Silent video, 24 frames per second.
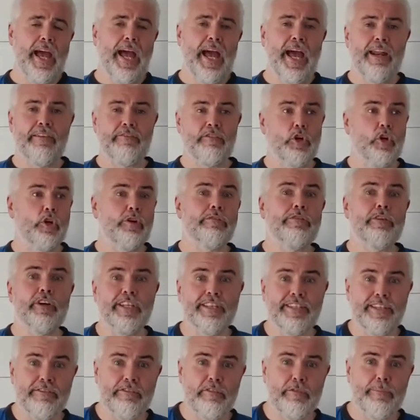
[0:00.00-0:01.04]
And if you're looking for
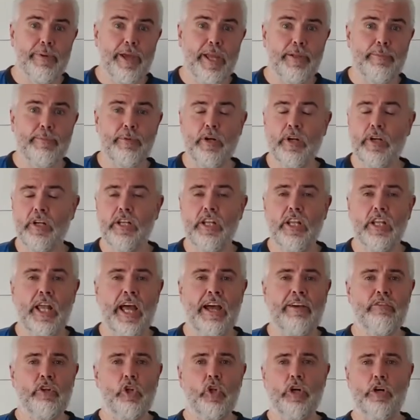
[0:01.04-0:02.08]
a different paper,
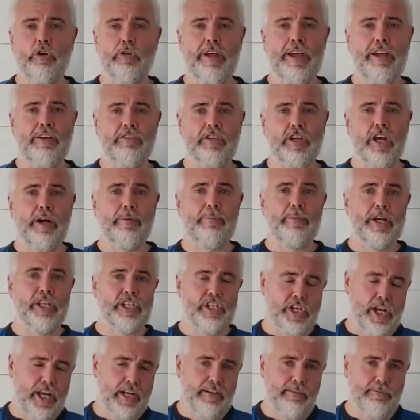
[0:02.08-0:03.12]
have a look around on my
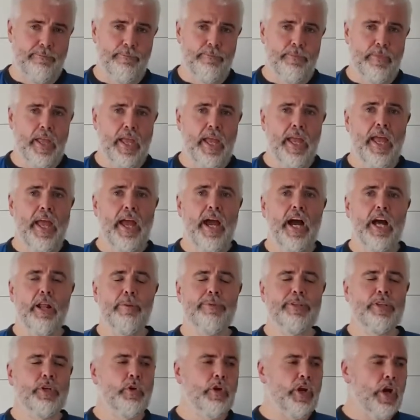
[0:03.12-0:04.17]
channel. I'll
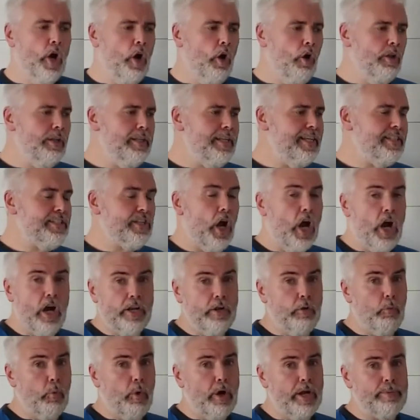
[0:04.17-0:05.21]
be doing all this
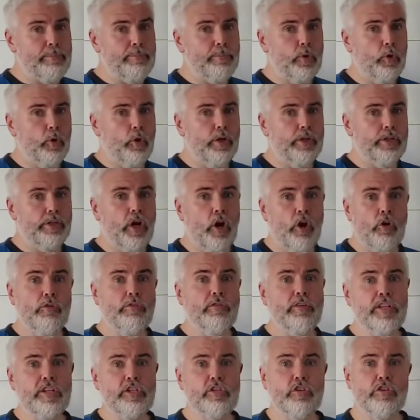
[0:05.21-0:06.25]
on a whiteboard,
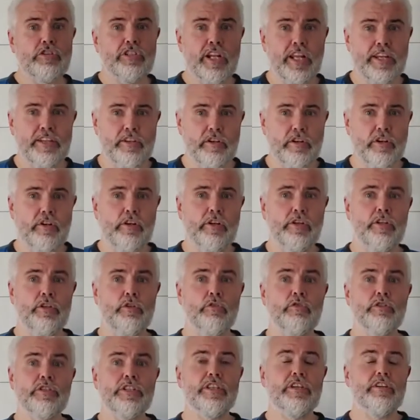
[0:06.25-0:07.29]
hopefully just like you're
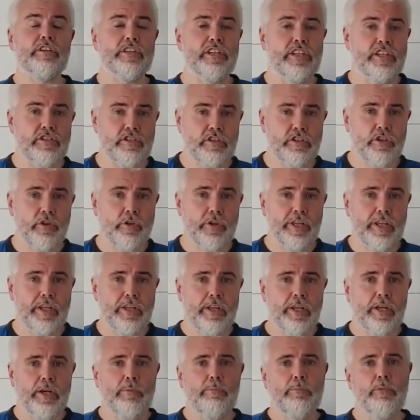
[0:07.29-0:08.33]
used to your teacher doing.
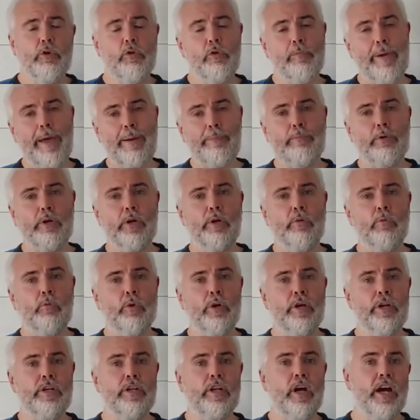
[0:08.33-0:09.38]
But remember,
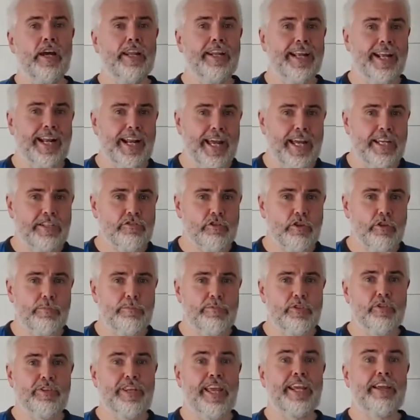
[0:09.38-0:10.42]
we're not in a
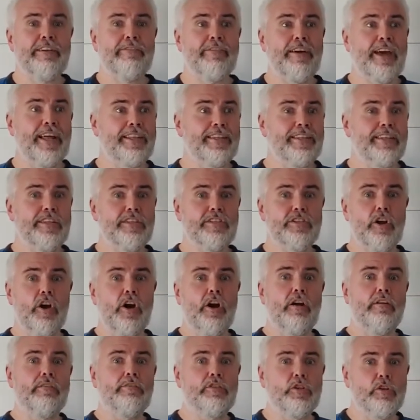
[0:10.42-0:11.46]
classroom, so take advantage
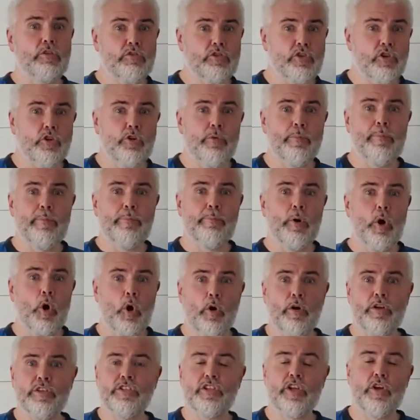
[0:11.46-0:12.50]
of YouTube,
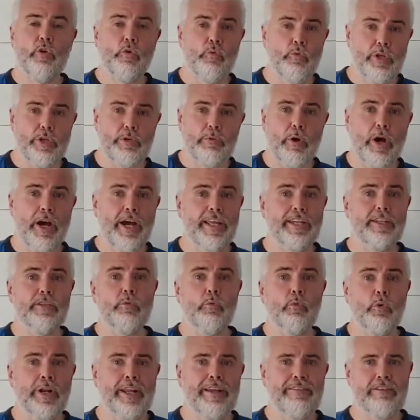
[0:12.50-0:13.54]
pause, rewind,
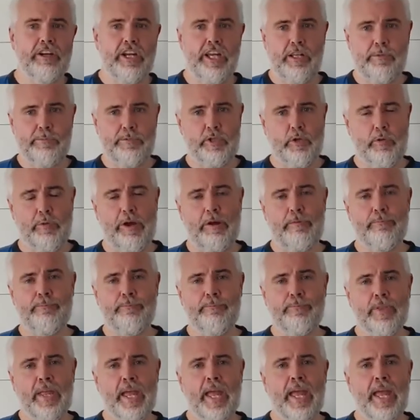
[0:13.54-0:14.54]
whatever helps you out.